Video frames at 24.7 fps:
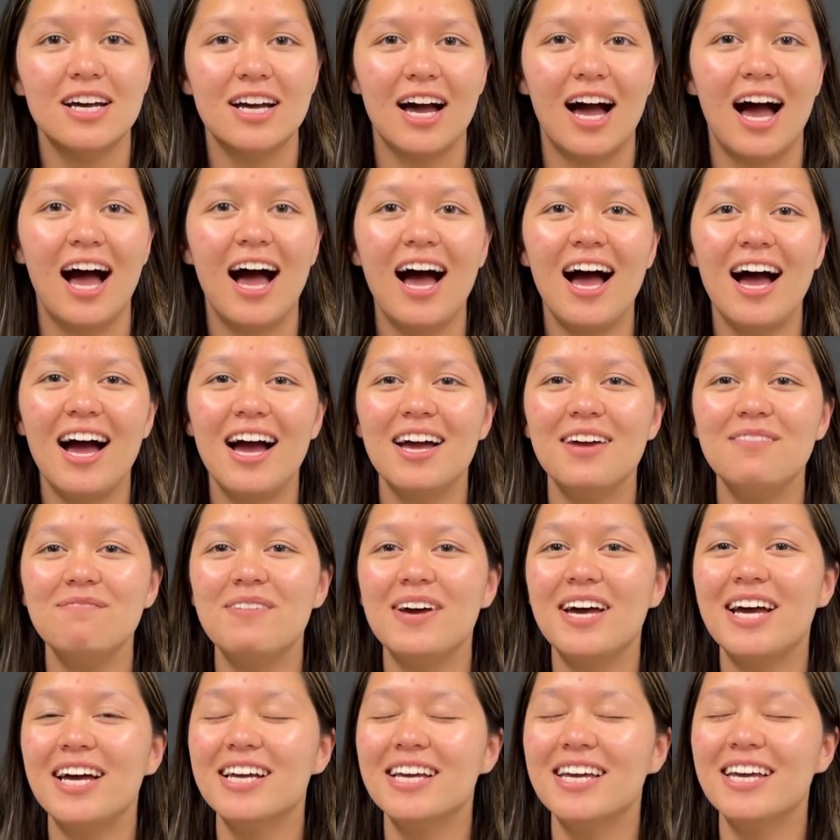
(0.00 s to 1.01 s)
Hi,
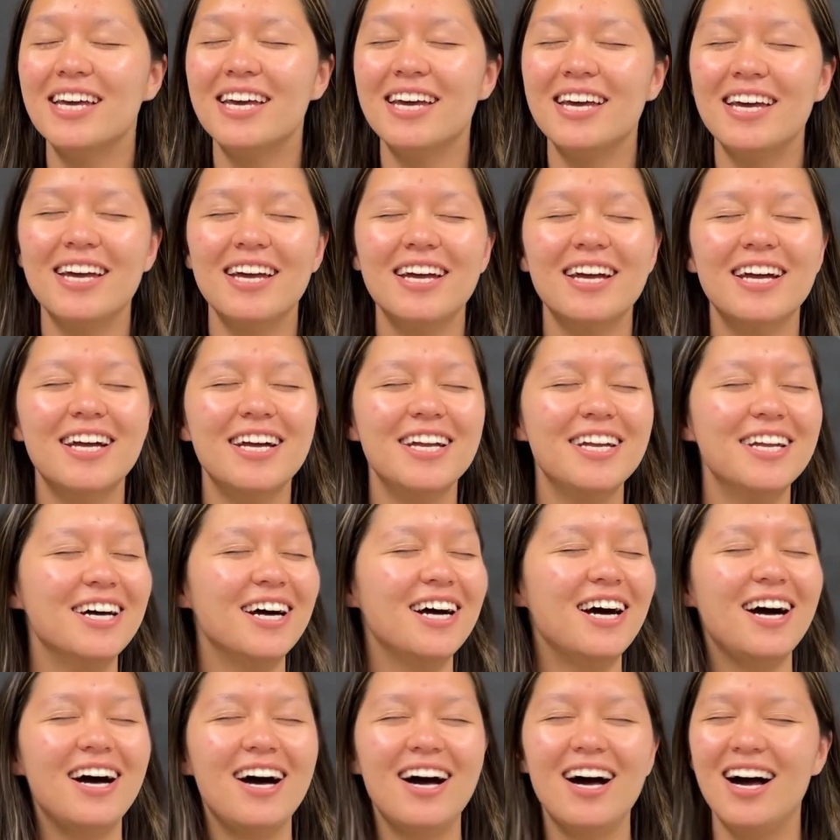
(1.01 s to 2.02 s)
Megan.
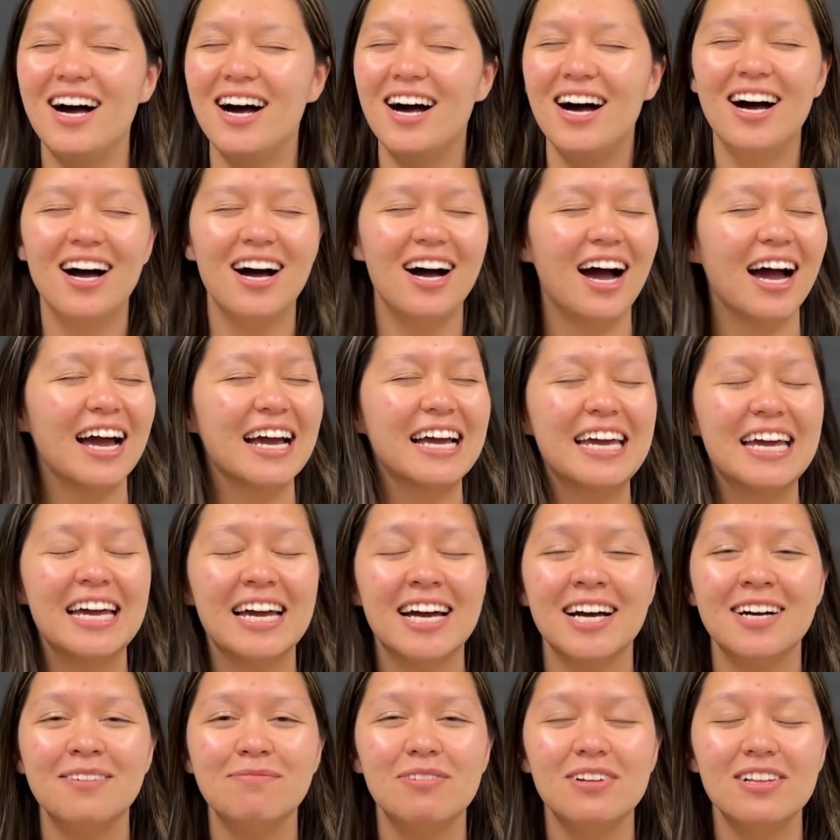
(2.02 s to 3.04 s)
Oh, I
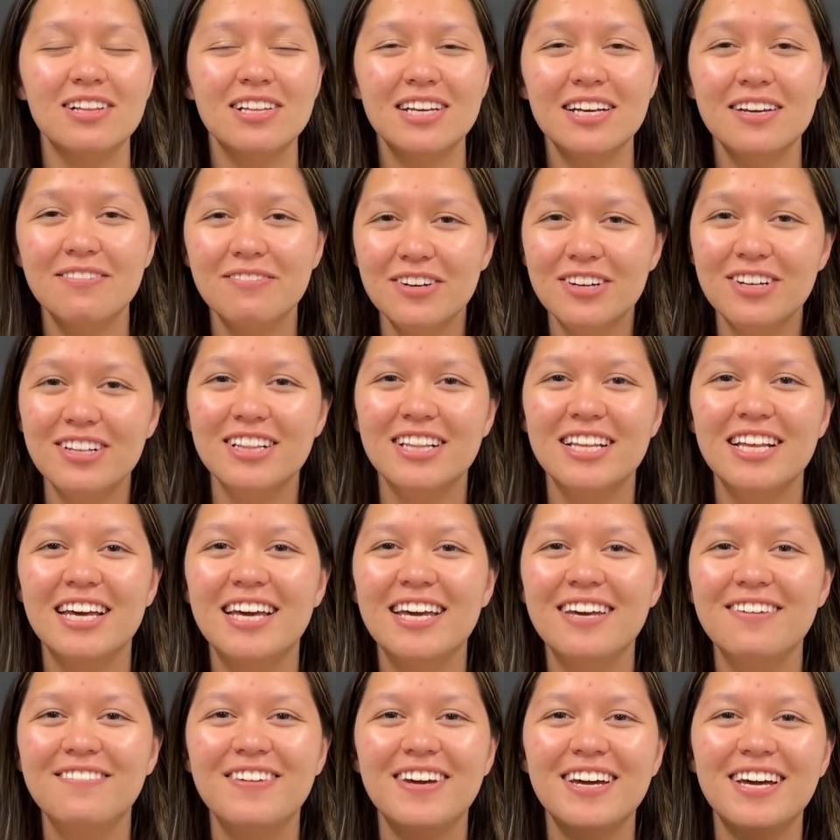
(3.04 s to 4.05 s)
can't believe you're
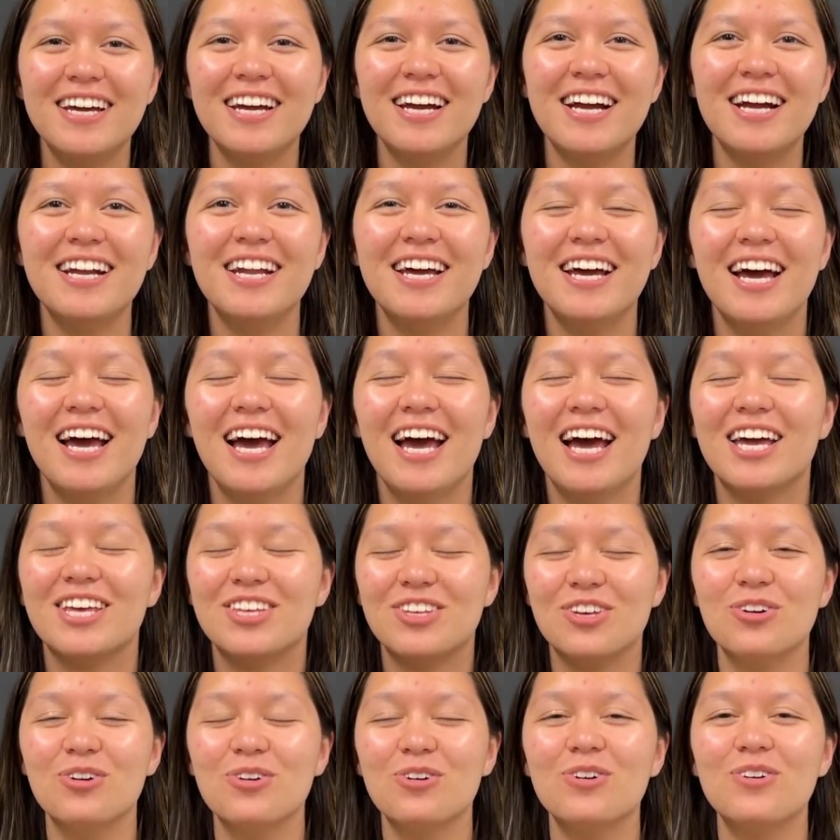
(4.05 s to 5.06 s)
leaving.
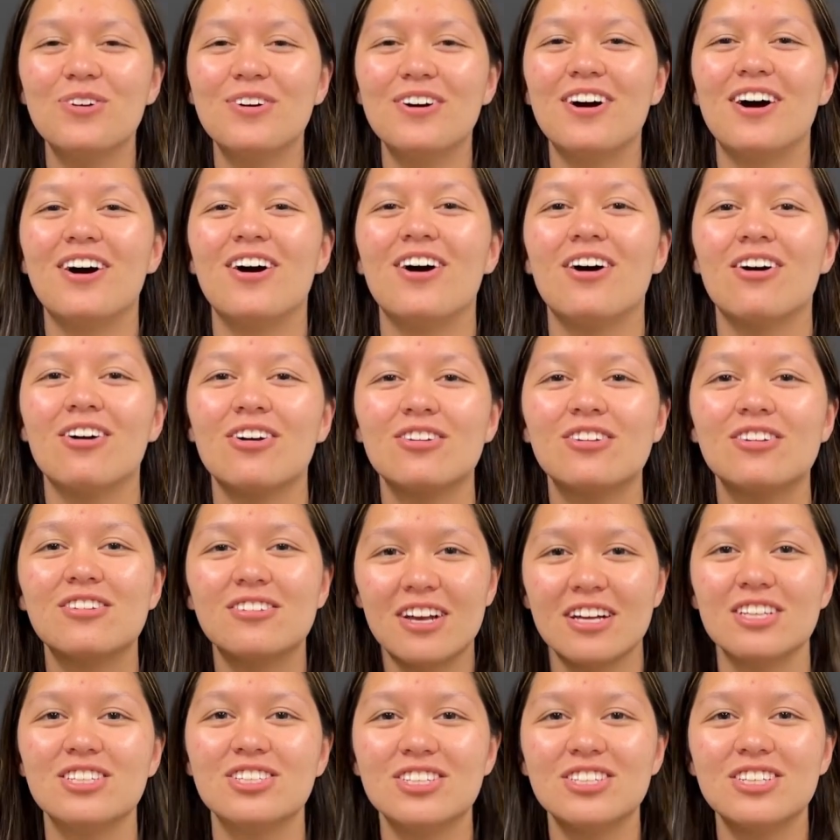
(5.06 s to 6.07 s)
You are
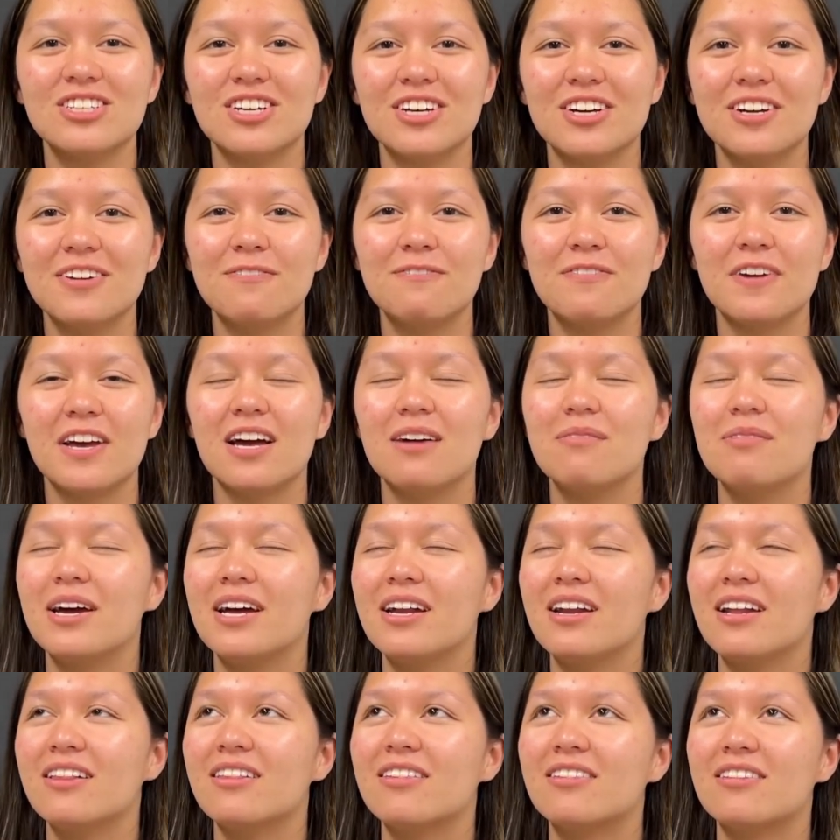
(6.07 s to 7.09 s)
such a good fam
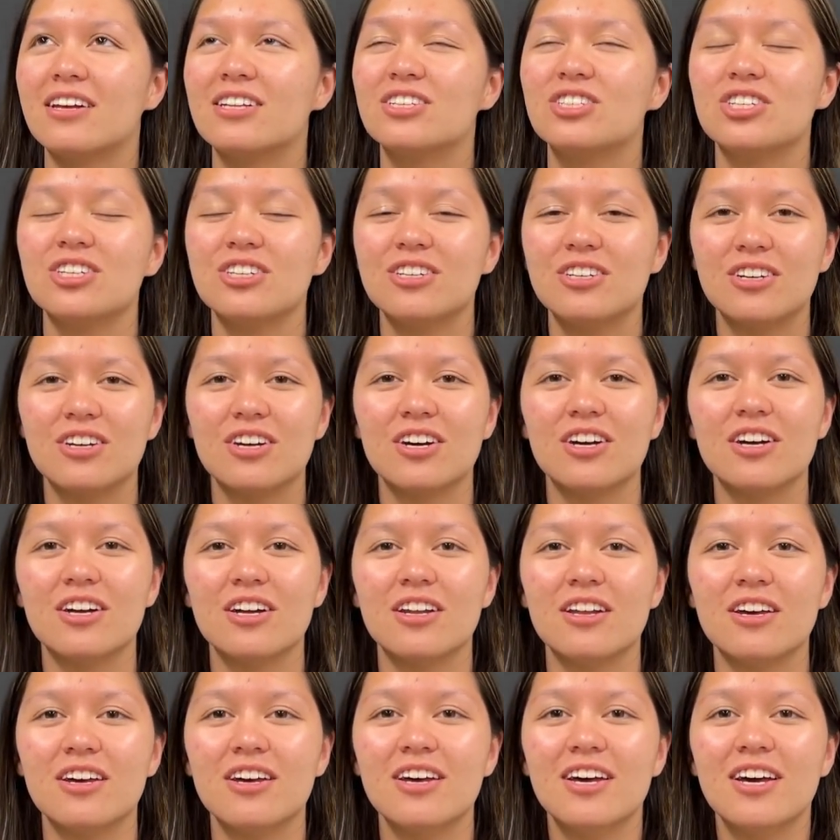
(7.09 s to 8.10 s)
head and such a
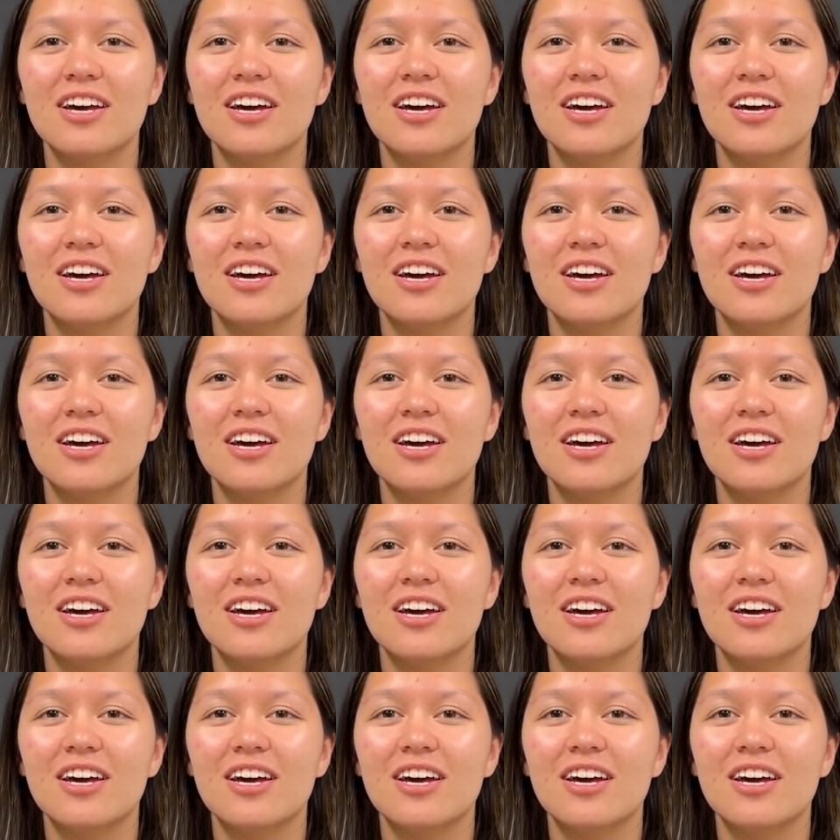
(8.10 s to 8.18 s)
good